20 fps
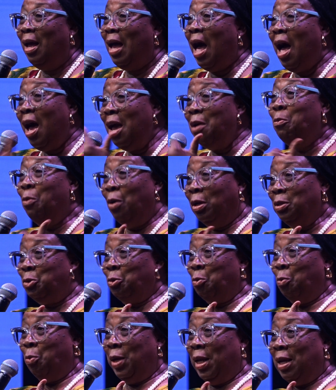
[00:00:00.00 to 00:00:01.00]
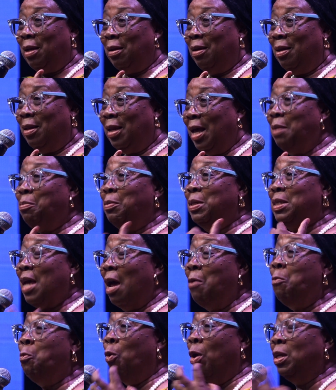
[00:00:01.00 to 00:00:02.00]
I want to win. That means
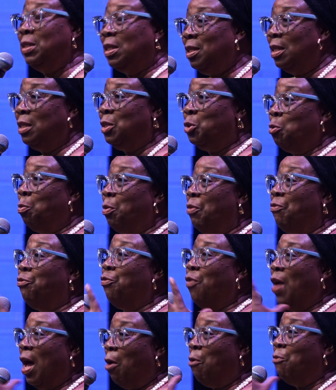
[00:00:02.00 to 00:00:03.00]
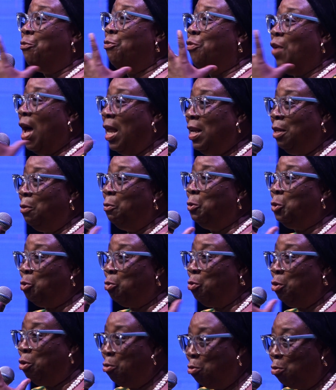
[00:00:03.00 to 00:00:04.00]
I want this to be of value to
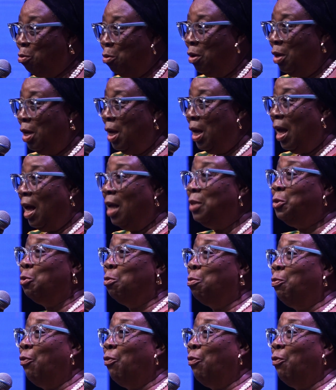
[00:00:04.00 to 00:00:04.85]
you and to